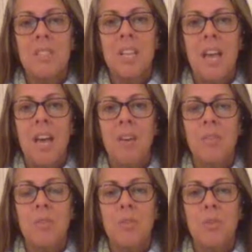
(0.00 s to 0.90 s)
now
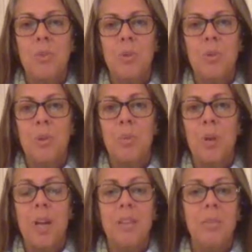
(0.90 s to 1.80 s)
to your
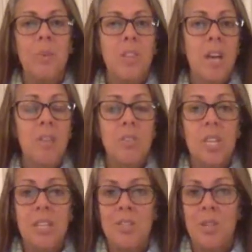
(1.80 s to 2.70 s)
breath. And without
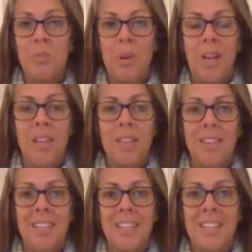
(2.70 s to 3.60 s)
changing breath,
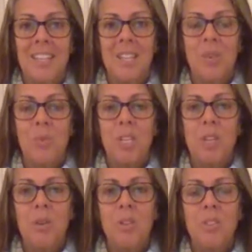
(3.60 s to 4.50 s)
we
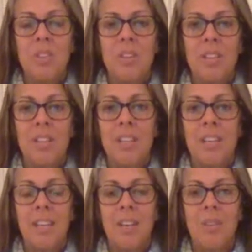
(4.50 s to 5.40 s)
notice our
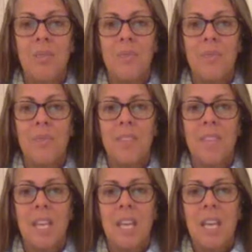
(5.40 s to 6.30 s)
inhale.
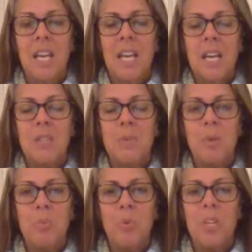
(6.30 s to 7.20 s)
As we
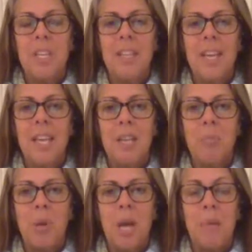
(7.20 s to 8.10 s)
breathe in,
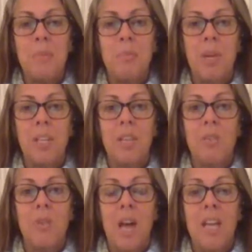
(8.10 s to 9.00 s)
perhaps the belly
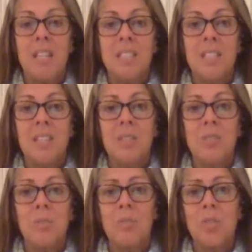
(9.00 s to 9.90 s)
rises
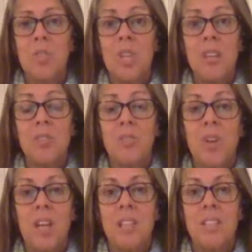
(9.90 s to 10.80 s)
or the chest
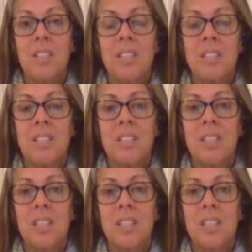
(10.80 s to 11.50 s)
rises.